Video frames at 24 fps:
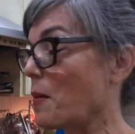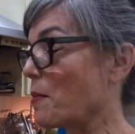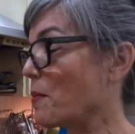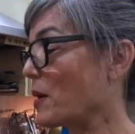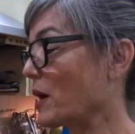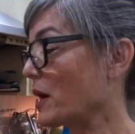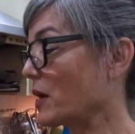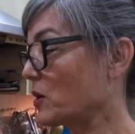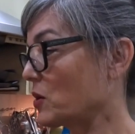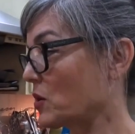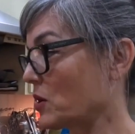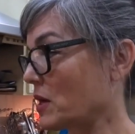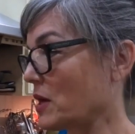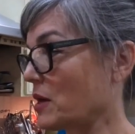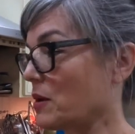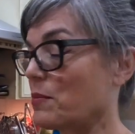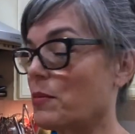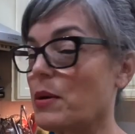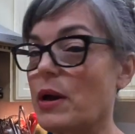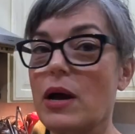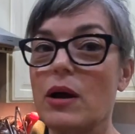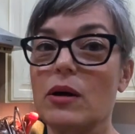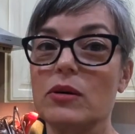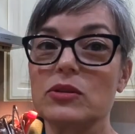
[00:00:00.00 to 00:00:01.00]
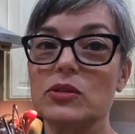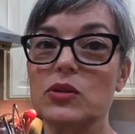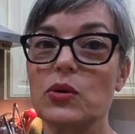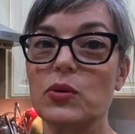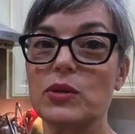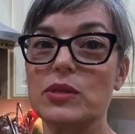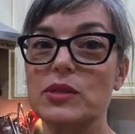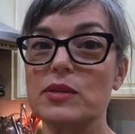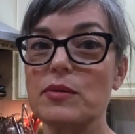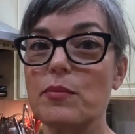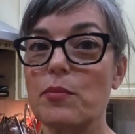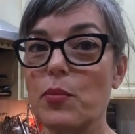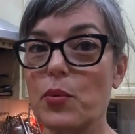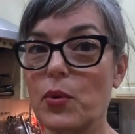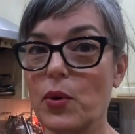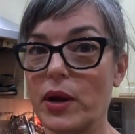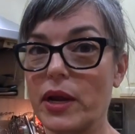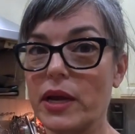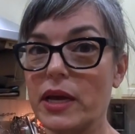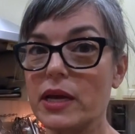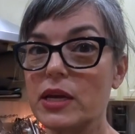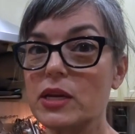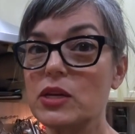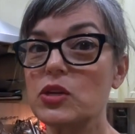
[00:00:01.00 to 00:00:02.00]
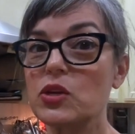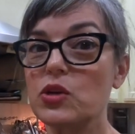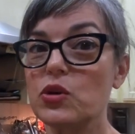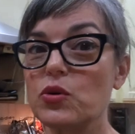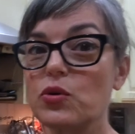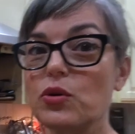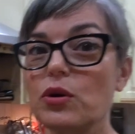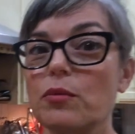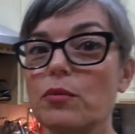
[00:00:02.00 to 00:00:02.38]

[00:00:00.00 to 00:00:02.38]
by Cooking Pal. So it's a brand new